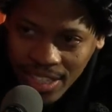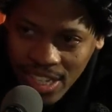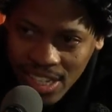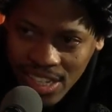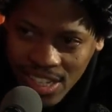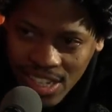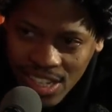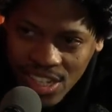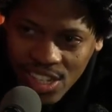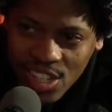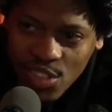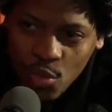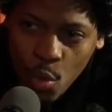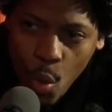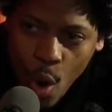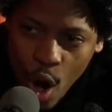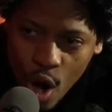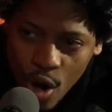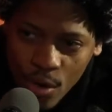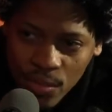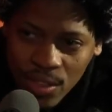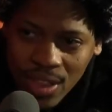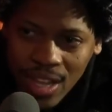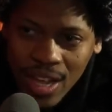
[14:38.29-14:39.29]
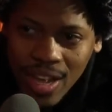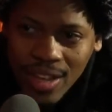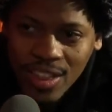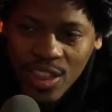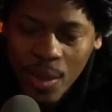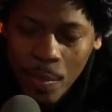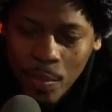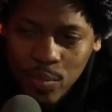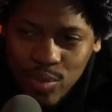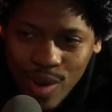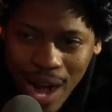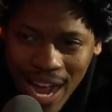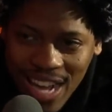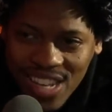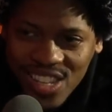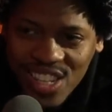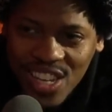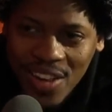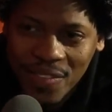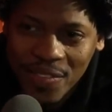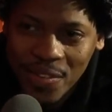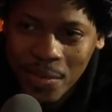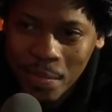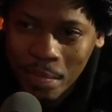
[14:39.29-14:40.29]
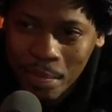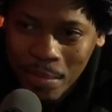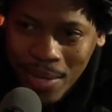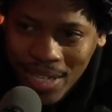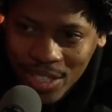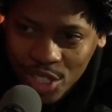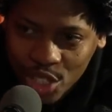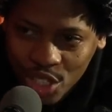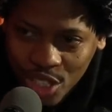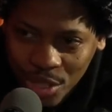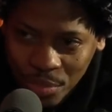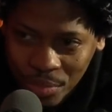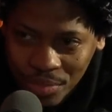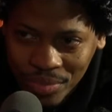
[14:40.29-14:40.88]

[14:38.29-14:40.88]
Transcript: This is worth the price of admission.